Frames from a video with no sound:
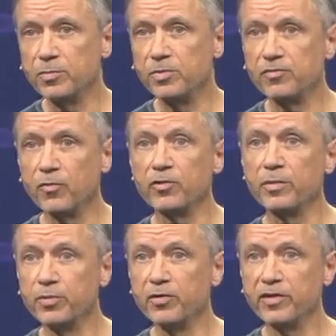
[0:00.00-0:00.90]
loops
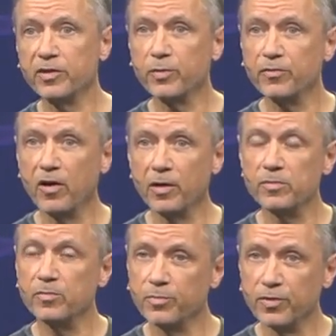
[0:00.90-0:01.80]
for improving their
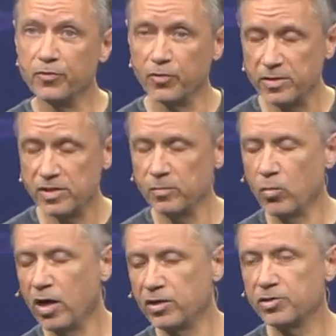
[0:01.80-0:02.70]
performance
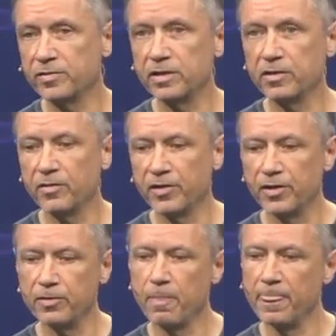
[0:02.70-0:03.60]
and monitoring
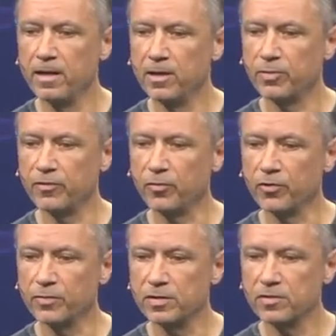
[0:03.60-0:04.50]
their
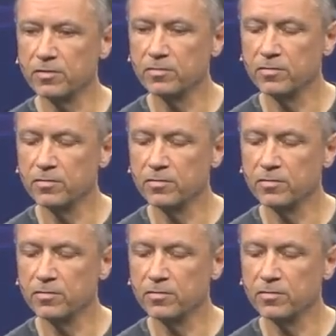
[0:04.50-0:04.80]
performance.